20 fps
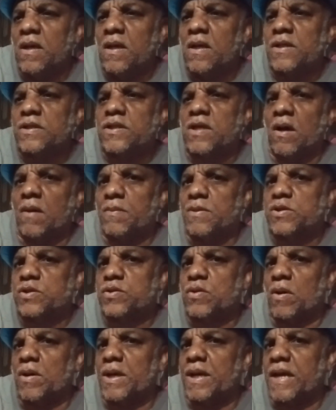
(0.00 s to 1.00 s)
So I'm gonna
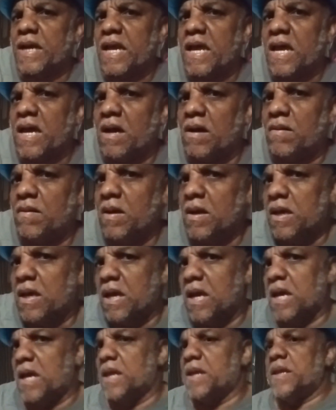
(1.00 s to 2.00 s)
start now,
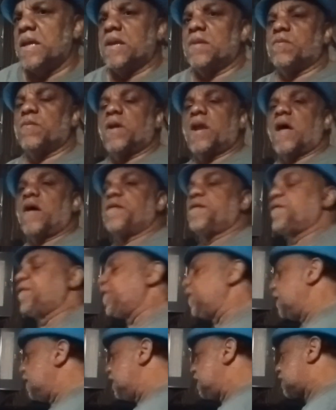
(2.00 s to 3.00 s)
and then when I
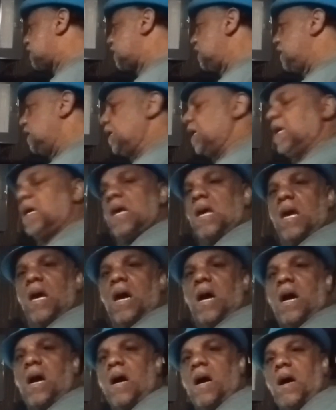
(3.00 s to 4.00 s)
finish it,
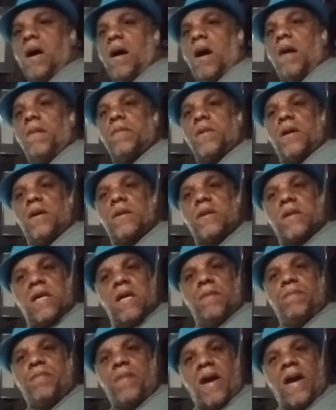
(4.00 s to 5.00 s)
I'm gonna
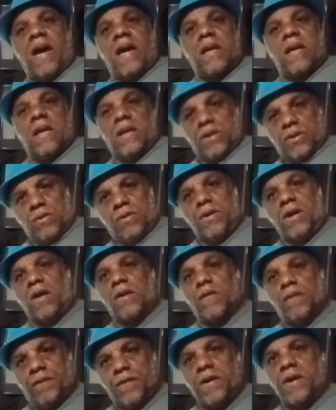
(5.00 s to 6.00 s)
get back and do
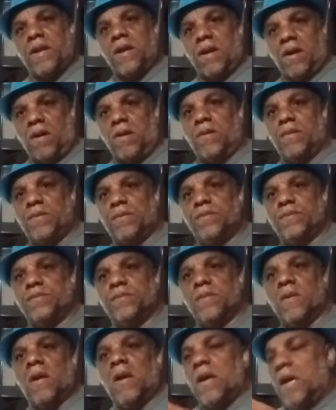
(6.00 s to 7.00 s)
another video.
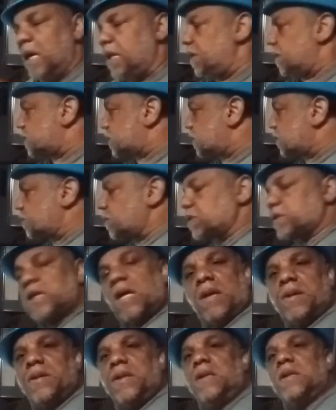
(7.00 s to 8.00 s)
And this is what
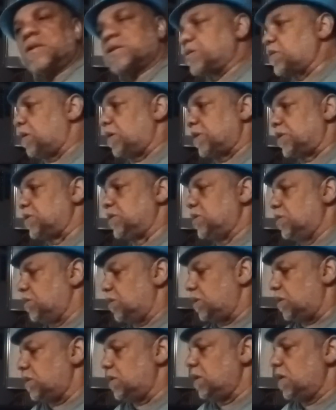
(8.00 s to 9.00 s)
y'all need to start
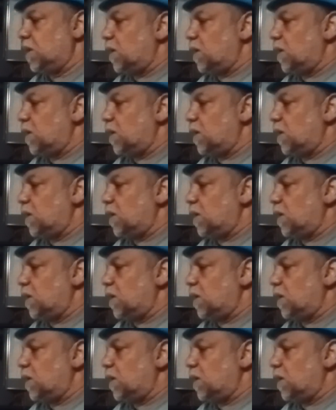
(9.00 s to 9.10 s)
doing.